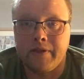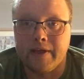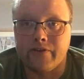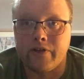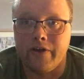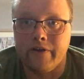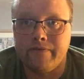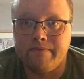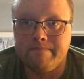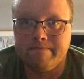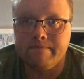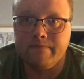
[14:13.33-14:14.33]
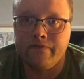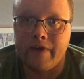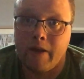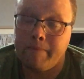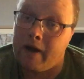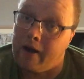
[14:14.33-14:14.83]
things kind of
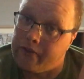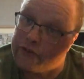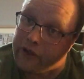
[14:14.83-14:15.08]
fell apart.